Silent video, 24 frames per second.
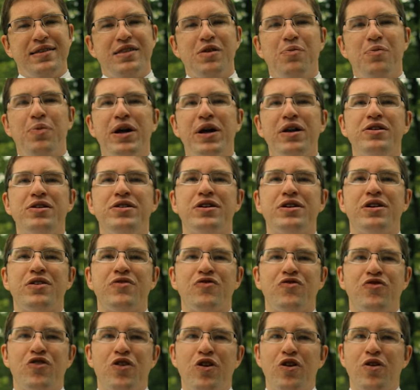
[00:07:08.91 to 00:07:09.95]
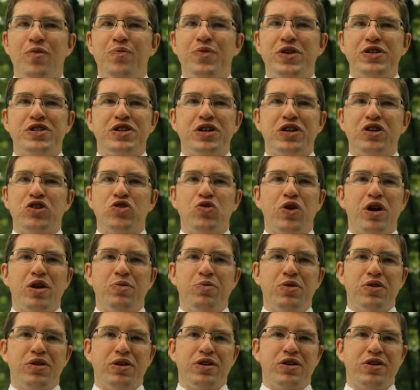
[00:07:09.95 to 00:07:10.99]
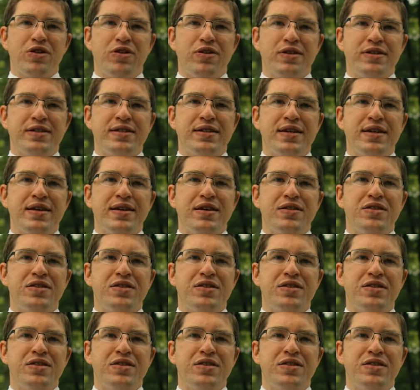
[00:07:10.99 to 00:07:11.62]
The better to confirm this incredible occurrence,